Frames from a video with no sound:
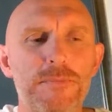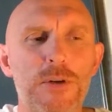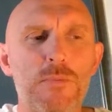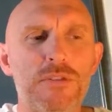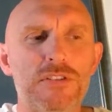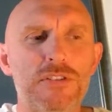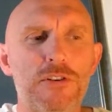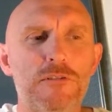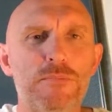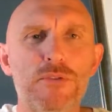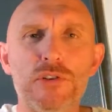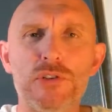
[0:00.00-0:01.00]
I'm going to
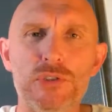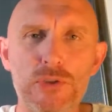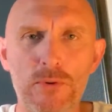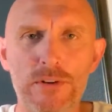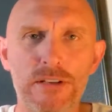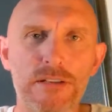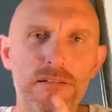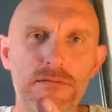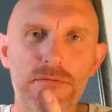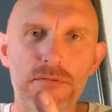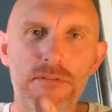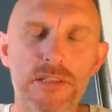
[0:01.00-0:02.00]
start pursuing
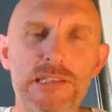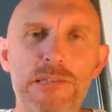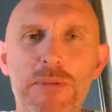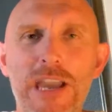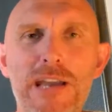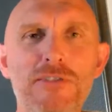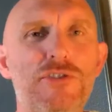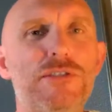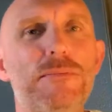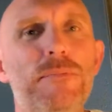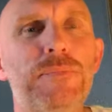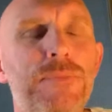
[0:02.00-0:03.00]
this
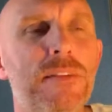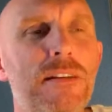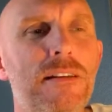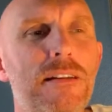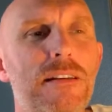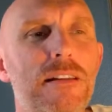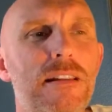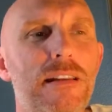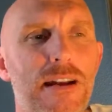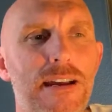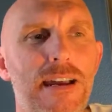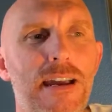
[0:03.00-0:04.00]
passion that
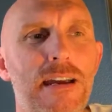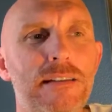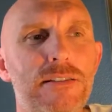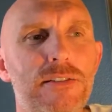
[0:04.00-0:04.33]
I had.